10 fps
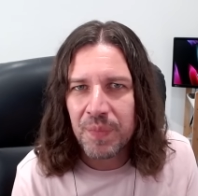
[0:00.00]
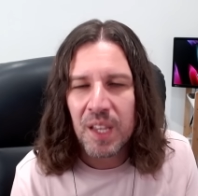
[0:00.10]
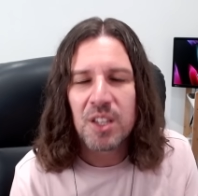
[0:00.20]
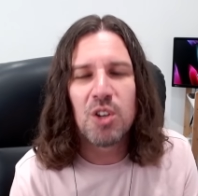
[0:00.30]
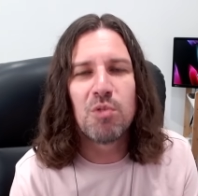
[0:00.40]

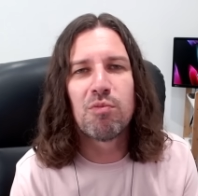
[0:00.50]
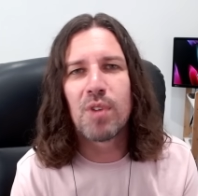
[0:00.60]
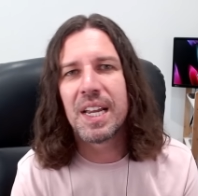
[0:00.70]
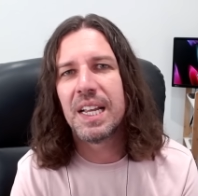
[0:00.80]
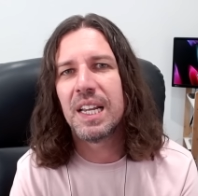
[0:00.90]
you
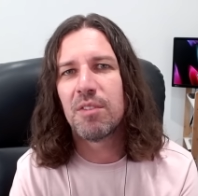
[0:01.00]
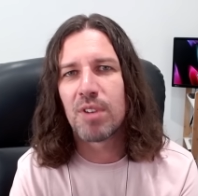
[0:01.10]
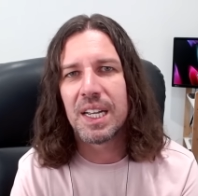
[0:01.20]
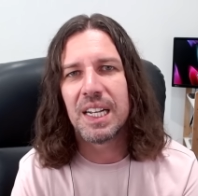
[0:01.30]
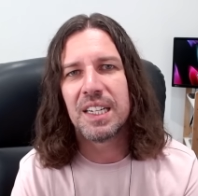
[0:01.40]
really,
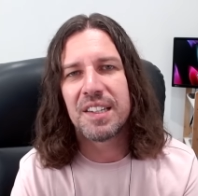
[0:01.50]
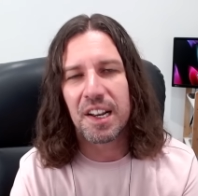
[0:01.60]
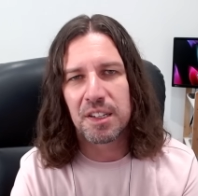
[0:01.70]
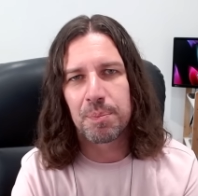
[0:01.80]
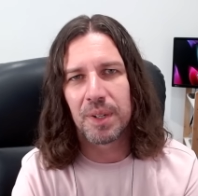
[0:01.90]
really
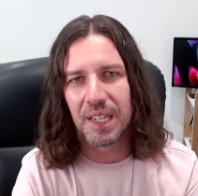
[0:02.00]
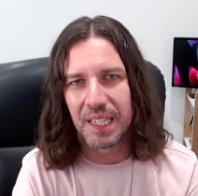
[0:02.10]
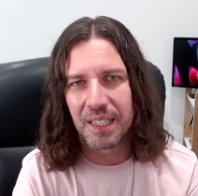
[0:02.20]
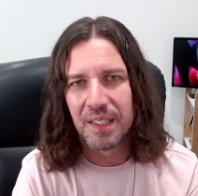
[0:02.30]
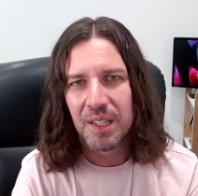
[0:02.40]

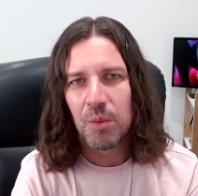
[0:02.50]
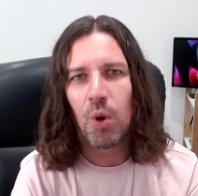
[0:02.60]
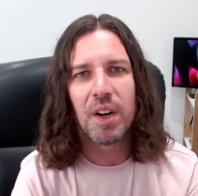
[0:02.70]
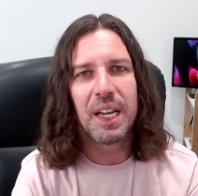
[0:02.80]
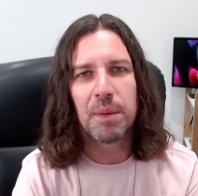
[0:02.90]
desperately
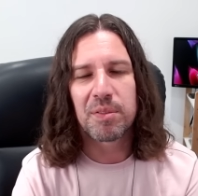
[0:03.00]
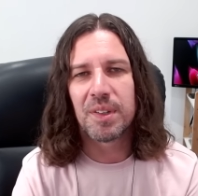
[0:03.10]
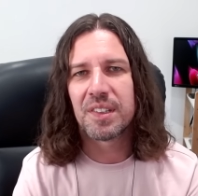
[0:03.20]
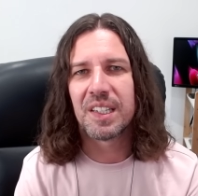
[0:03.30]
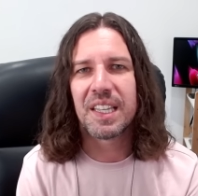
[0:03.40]
want
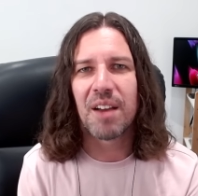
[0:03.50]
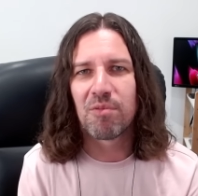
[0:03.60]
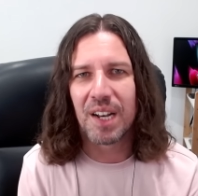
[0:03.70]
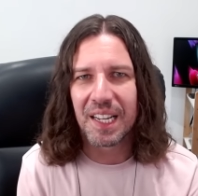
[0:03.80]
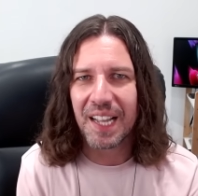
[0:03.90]
Ipswich to get
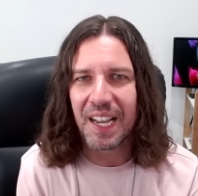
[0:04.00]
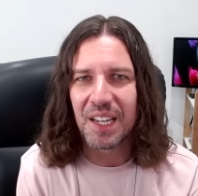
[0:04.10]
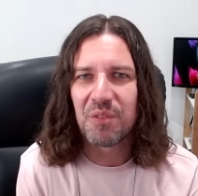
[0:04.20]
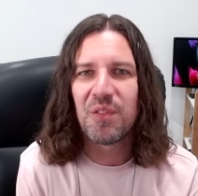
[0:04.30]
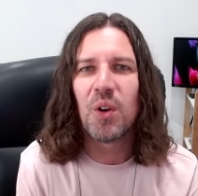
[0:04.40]

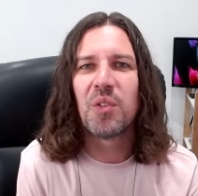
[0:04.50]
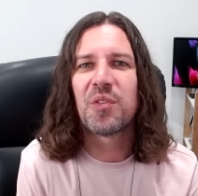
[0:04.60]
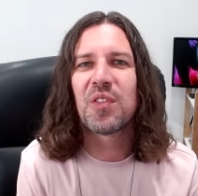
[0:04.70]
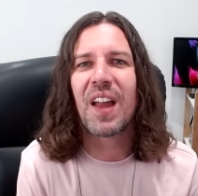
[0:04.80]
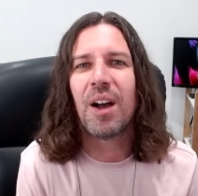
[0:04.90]
relegated, fall
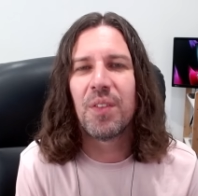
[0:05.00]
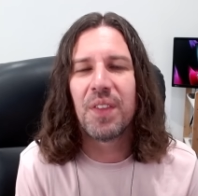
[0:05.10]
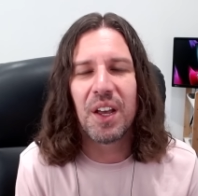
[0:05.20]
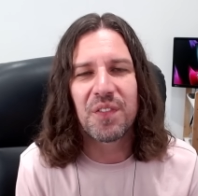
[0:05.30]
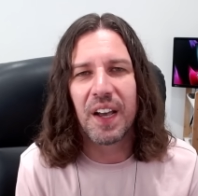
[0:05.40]
flat on
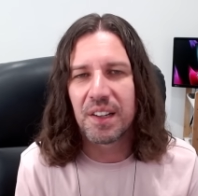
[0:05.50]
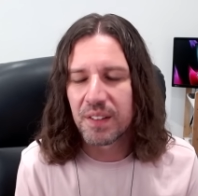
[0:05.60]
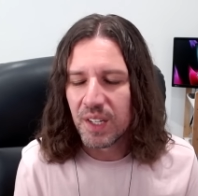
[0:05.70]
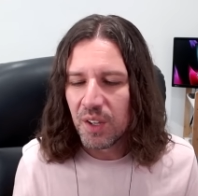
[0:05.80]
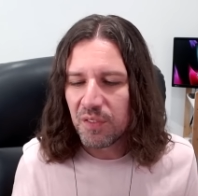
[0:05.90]
their face
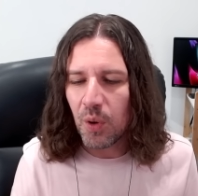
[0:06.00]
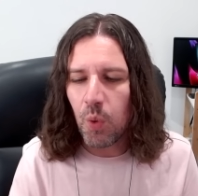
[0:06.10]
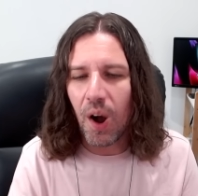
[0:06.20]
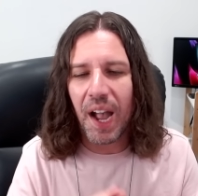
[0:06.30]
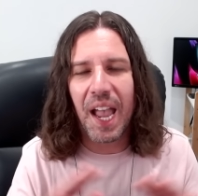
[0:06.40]
for
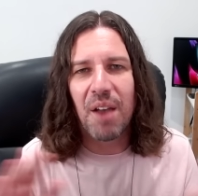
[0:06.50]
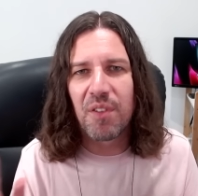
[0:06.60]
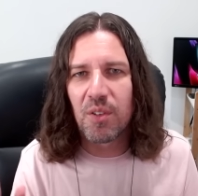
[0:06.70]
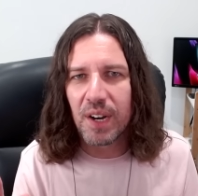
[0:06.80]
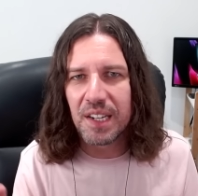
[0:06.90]

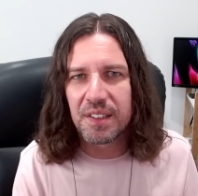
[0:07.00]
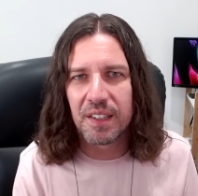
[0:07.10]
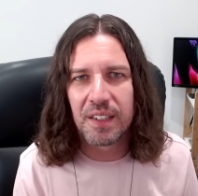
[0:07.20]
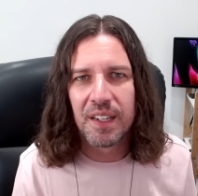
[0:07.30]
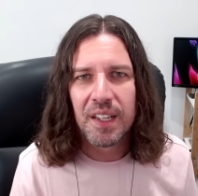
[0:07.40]
whatever
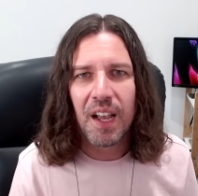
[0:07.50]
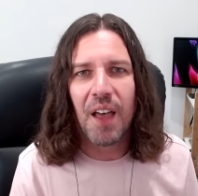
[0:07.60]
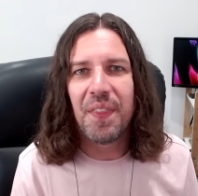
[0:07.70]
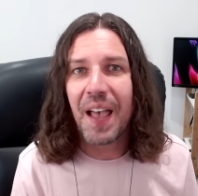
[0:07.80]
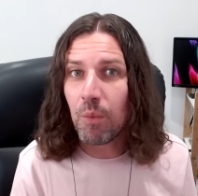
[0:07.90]
reason,
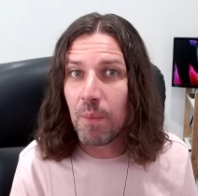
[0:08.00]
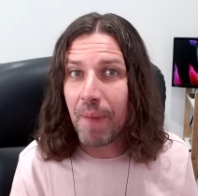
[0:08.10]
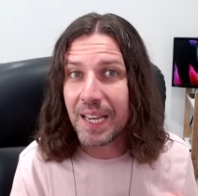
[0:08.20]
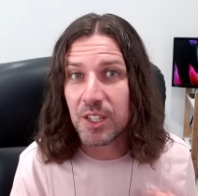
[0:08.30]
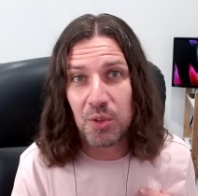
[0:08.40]
and that will
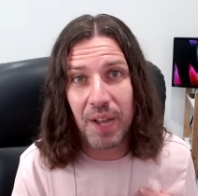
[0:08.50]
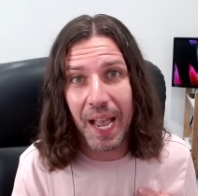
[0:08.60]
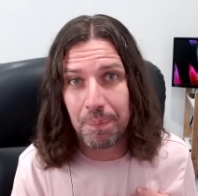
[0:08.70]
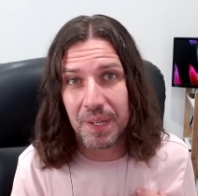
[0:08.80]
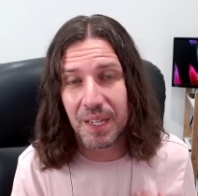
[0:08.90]
make you
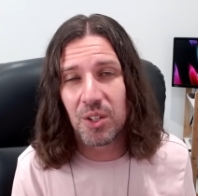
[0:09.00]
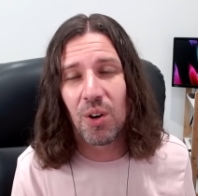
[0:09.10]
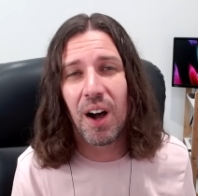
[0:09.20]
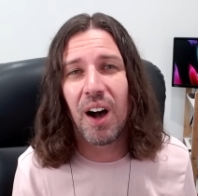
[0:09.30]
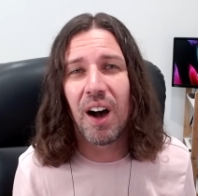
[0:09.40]
happy in
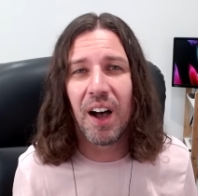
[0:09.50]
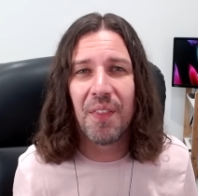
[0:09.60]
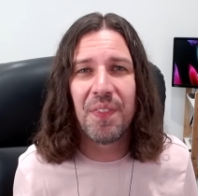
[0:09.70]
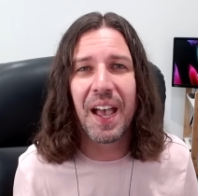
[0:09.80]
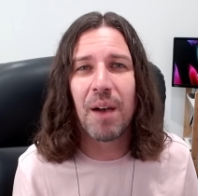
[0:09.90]
your heart,
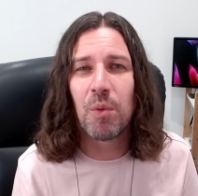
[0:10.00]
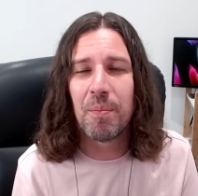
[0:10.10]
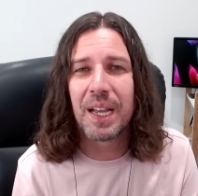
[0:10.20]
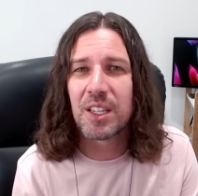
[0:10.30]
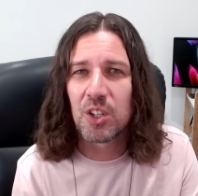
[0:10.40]
and that will
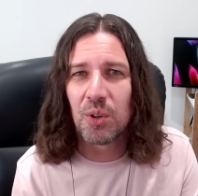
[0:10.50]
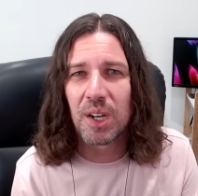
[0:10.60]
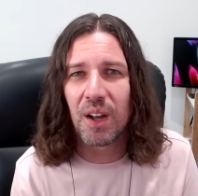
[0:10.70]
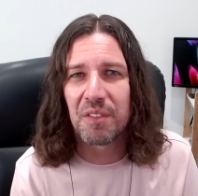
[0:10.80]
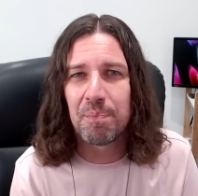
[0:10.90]
make your
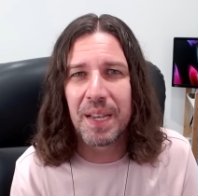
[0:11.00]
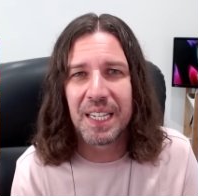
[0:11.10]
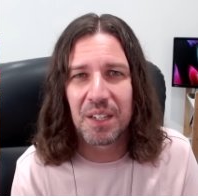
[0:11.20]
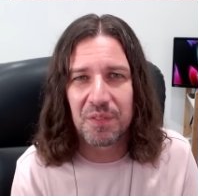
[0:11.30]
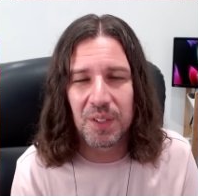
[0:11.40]
life
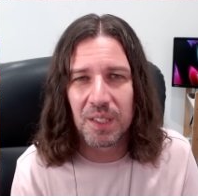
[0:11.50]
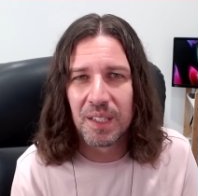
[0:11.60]
meaningful.